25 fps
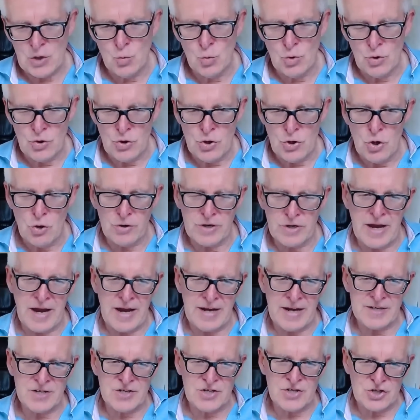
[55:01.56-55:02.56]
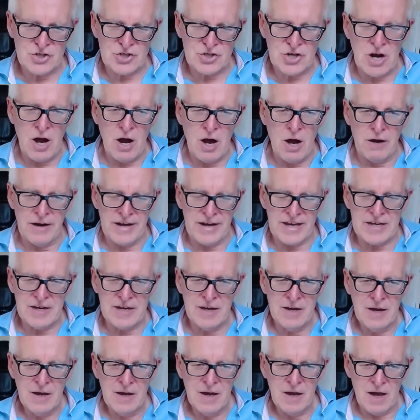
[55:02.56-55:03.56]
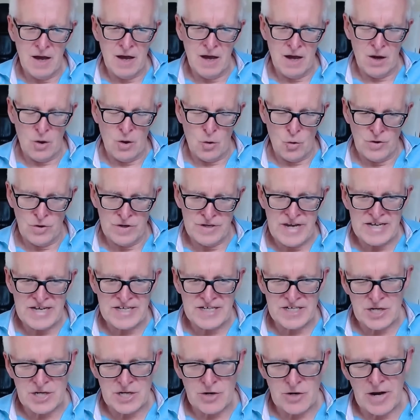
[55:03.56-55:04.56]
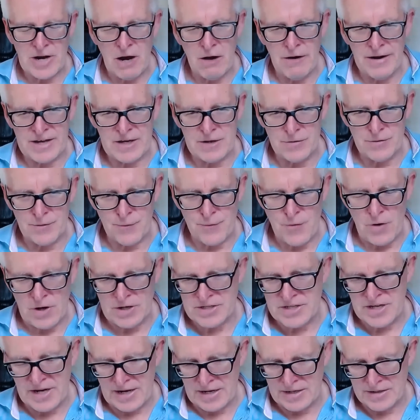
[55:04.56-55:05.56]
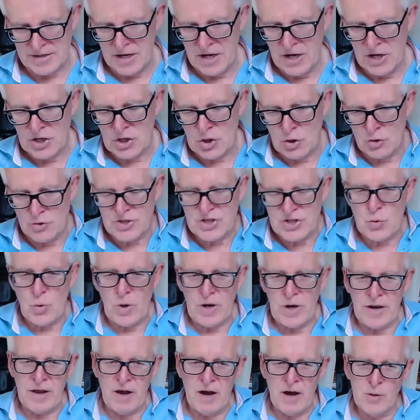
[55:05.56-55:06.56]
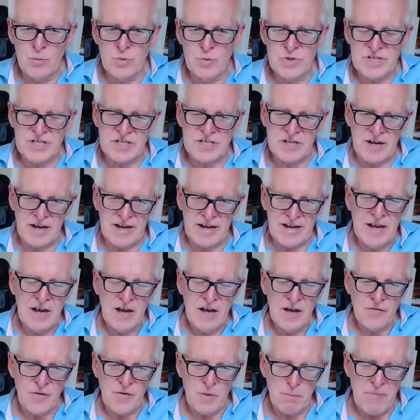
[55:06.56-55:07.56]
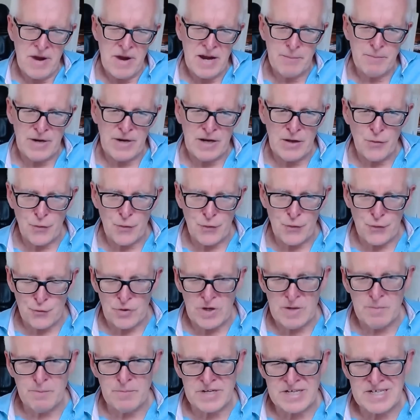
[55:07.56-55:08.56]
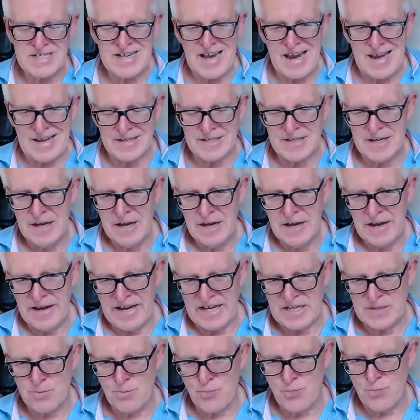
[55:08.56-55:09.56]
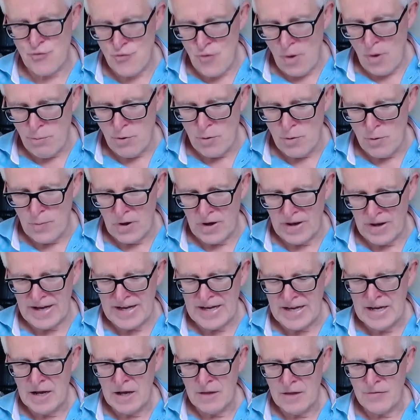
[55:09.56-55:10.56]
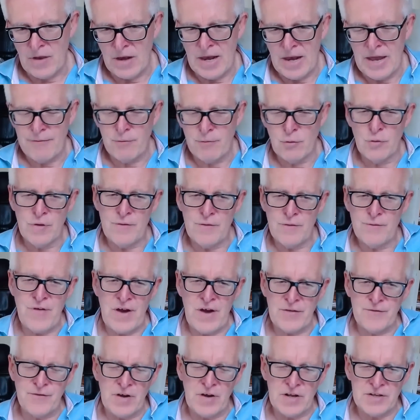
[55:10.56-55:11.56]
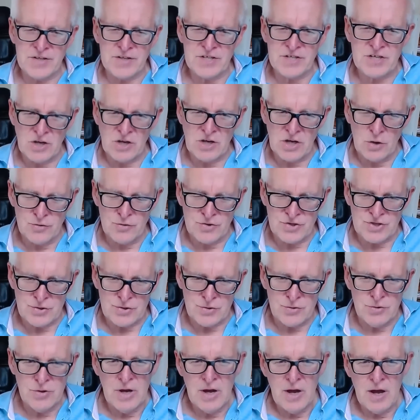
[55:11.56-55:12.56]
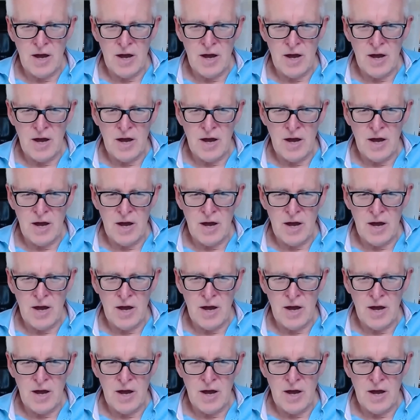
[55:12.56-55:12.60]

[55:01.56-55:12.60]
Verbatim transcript: you will not get such a hike uh, or a necessary hike at the front end. Consequently, I would say that maybe 3% is probably the level that Fed funds can go to.